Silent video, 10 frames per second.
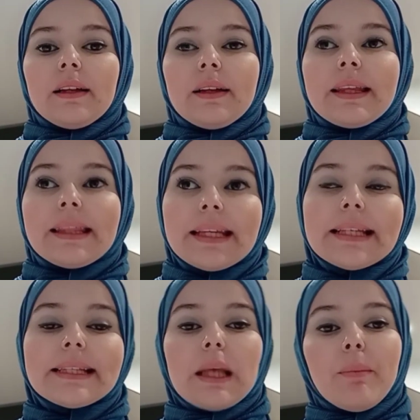
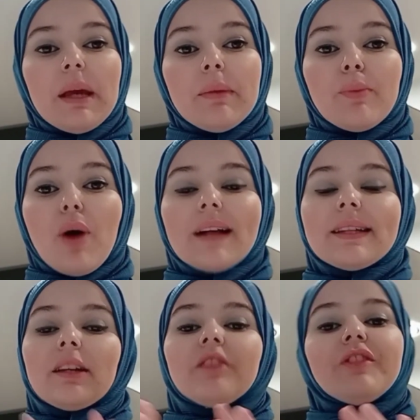This may be
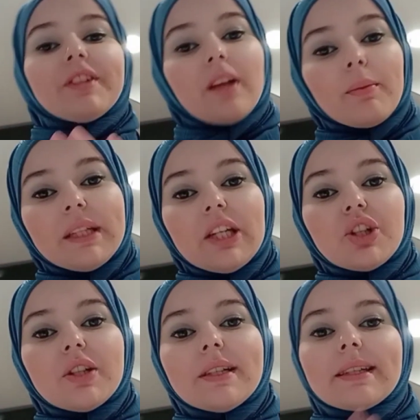practical for some
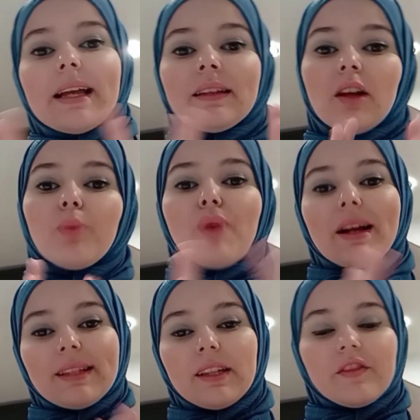teachers and not
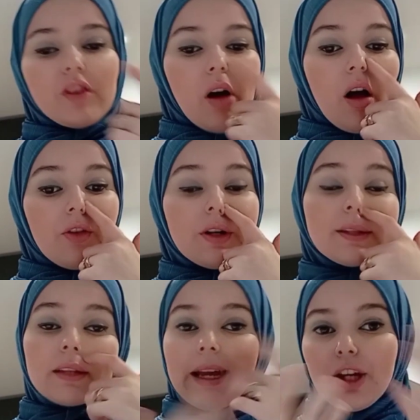practical for
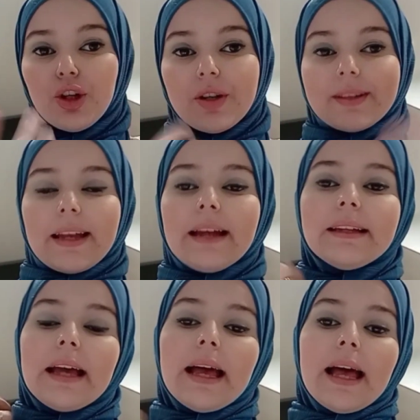others, I
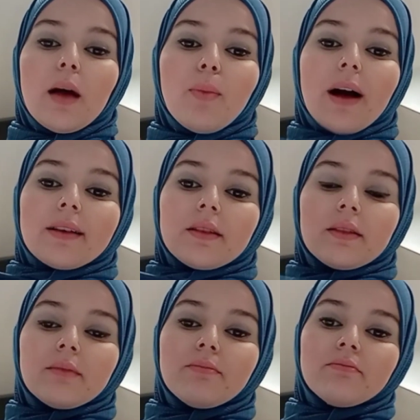understand, but
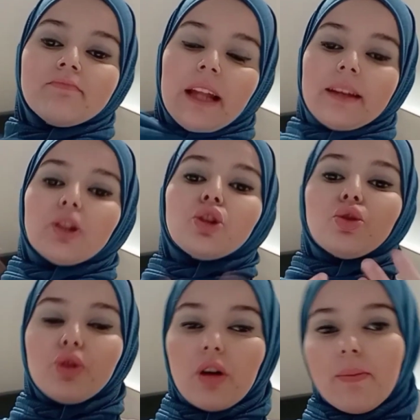
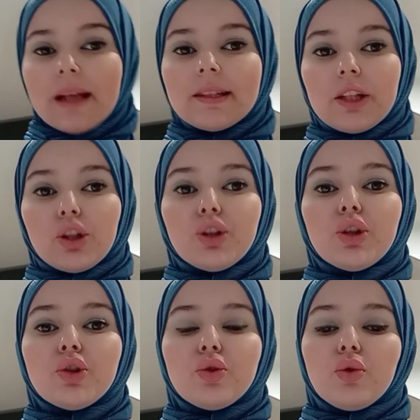do your best in order
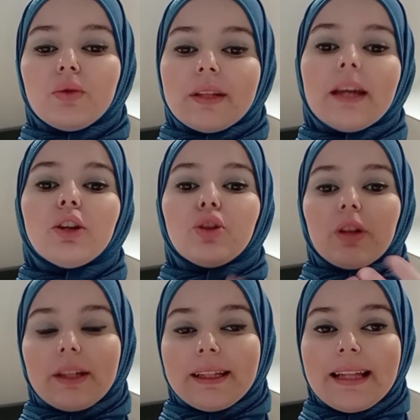to take
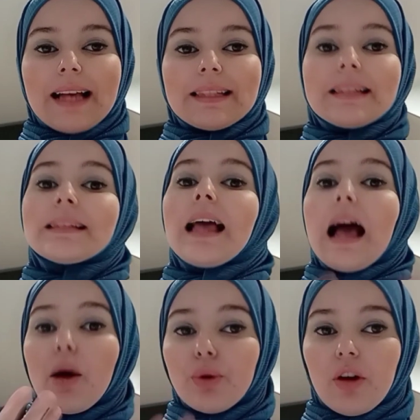your classes
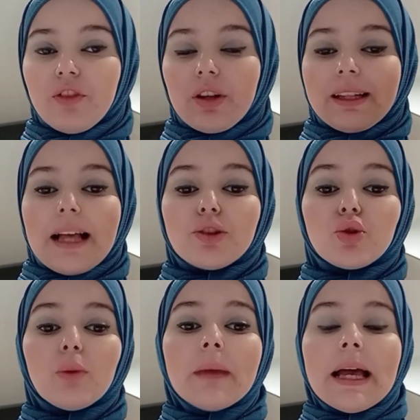out of your
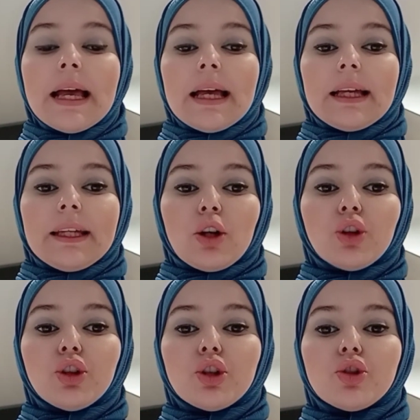classroom in
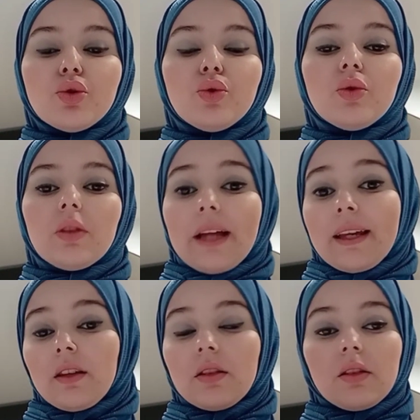order to
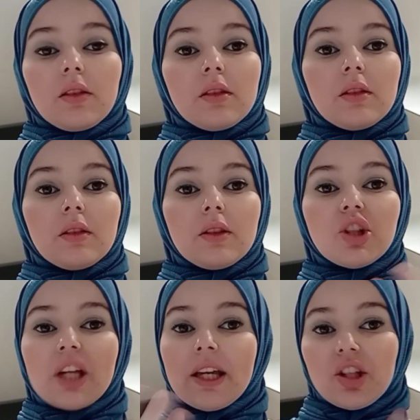
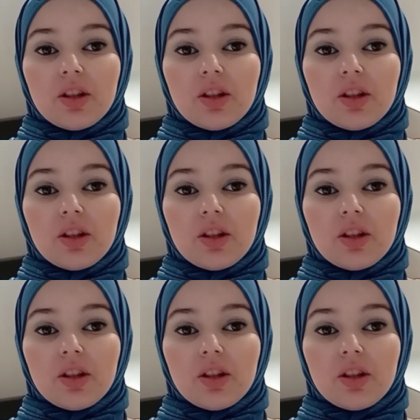change,